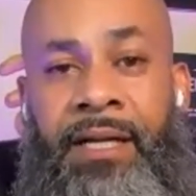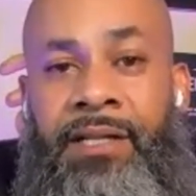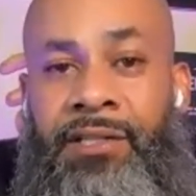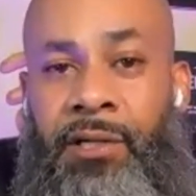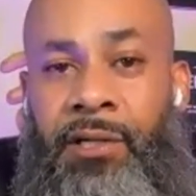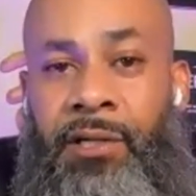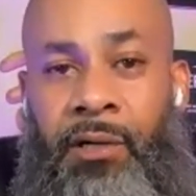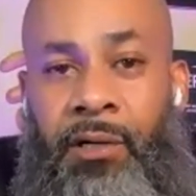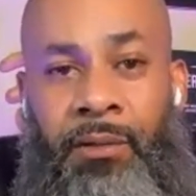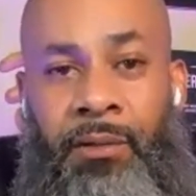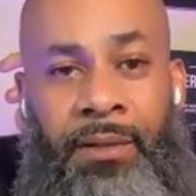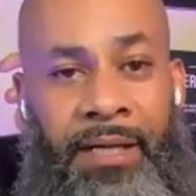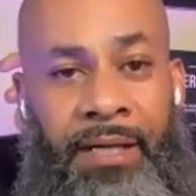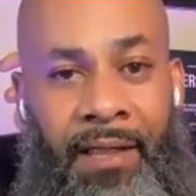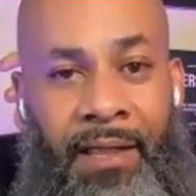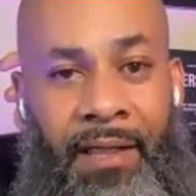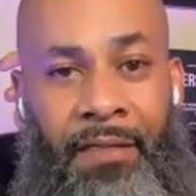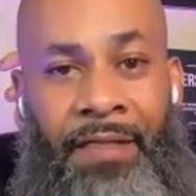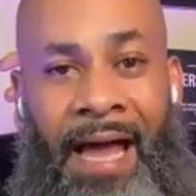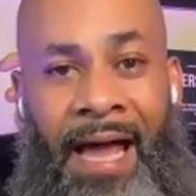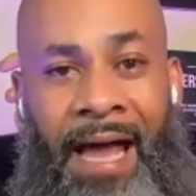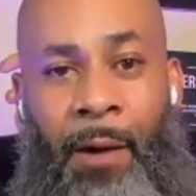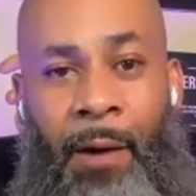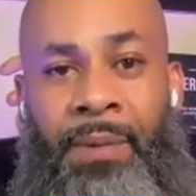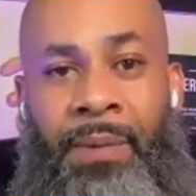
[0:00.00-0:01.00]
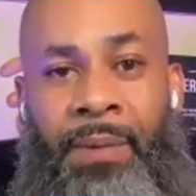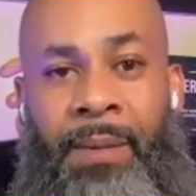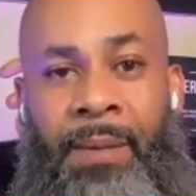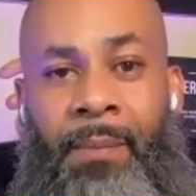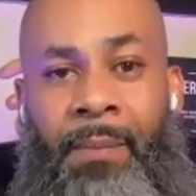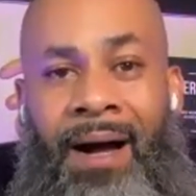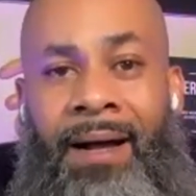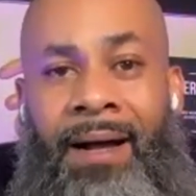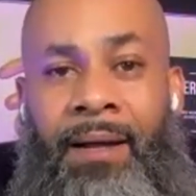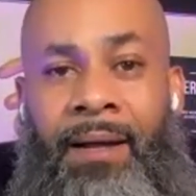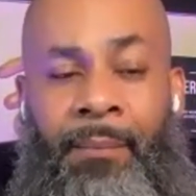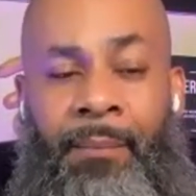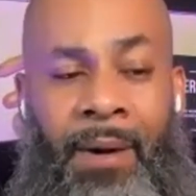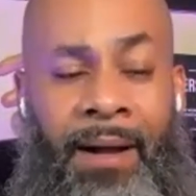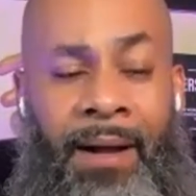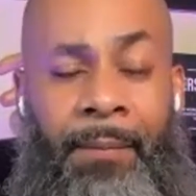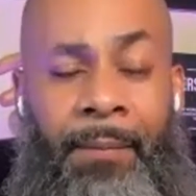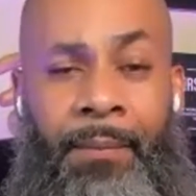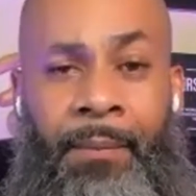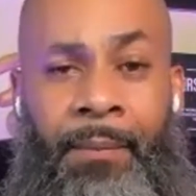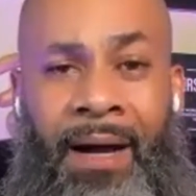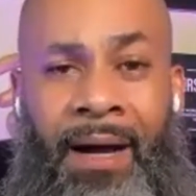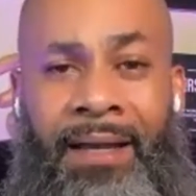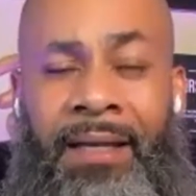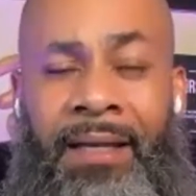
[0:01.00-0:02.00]
So that would be my
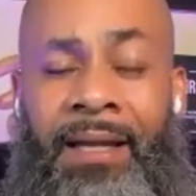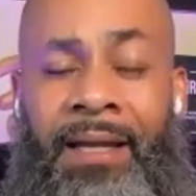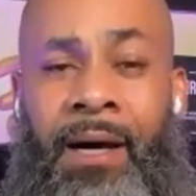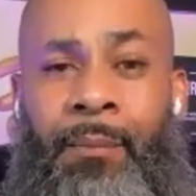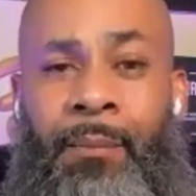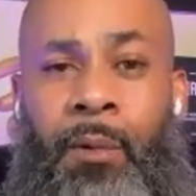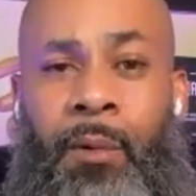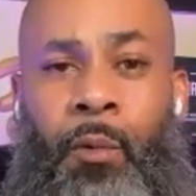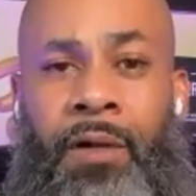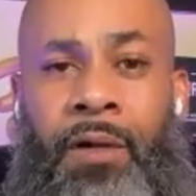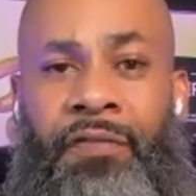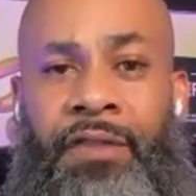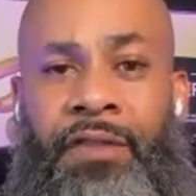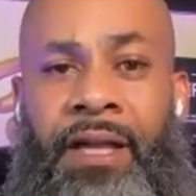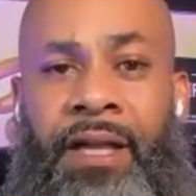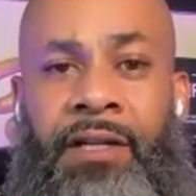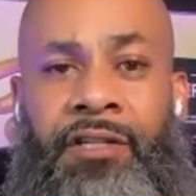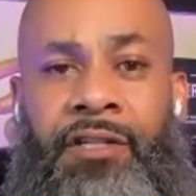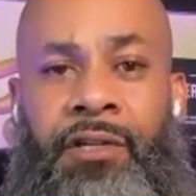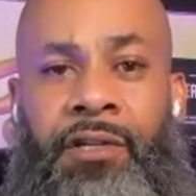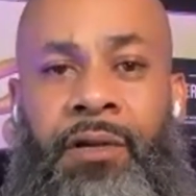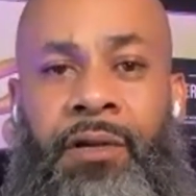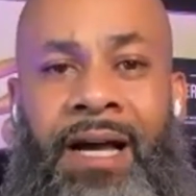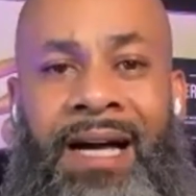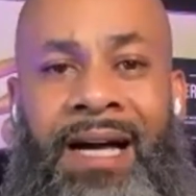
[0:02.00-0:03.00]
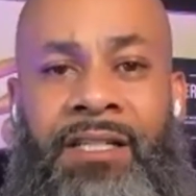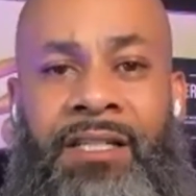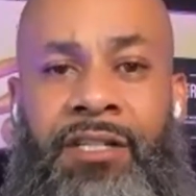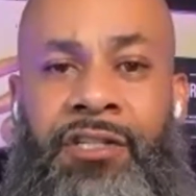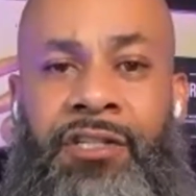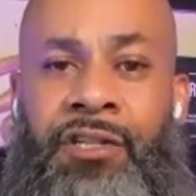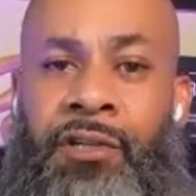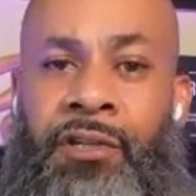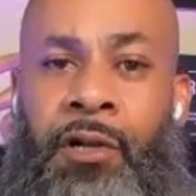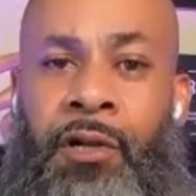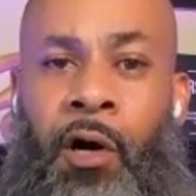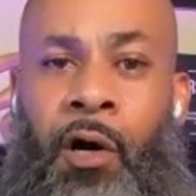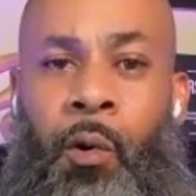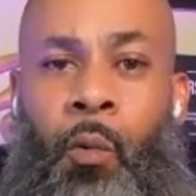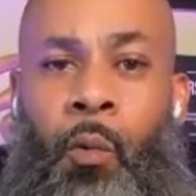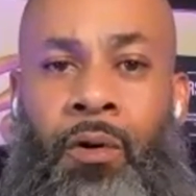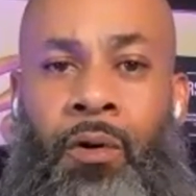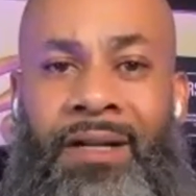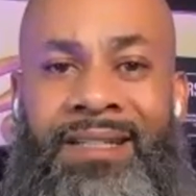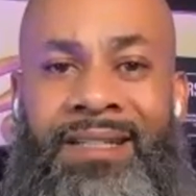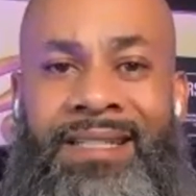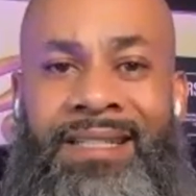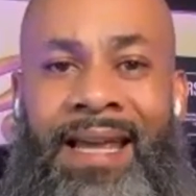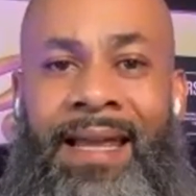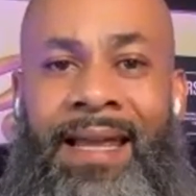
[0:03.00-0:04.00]
number one thing to you guys, is you don't
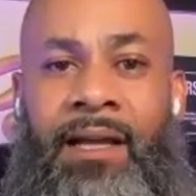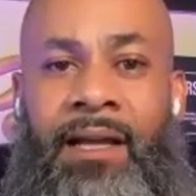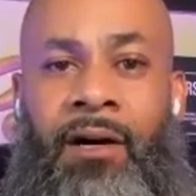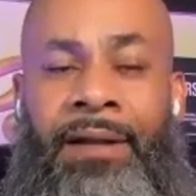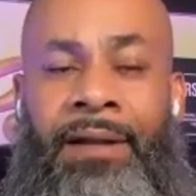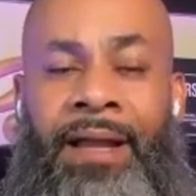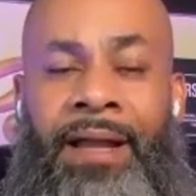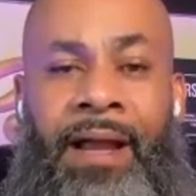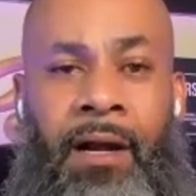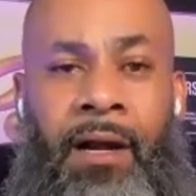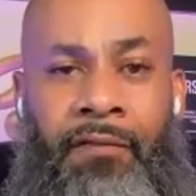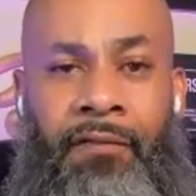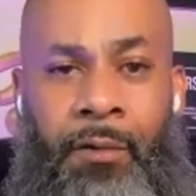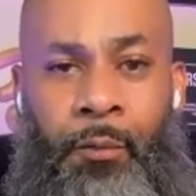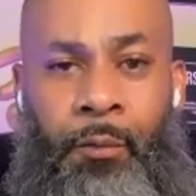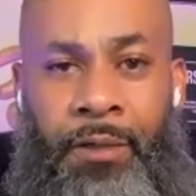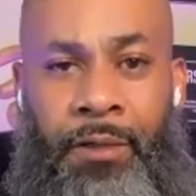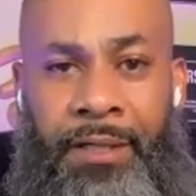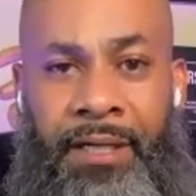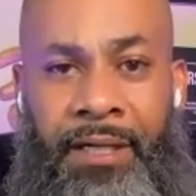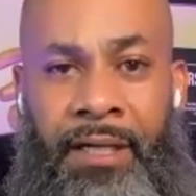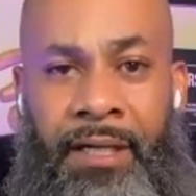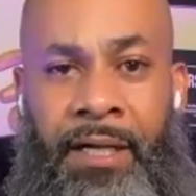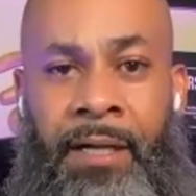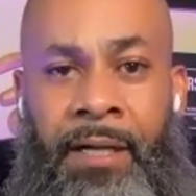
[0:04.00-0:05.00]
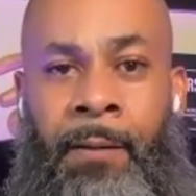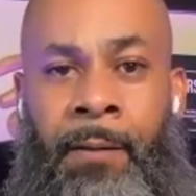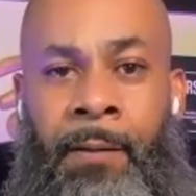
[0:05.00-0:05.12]
want to take on everyone.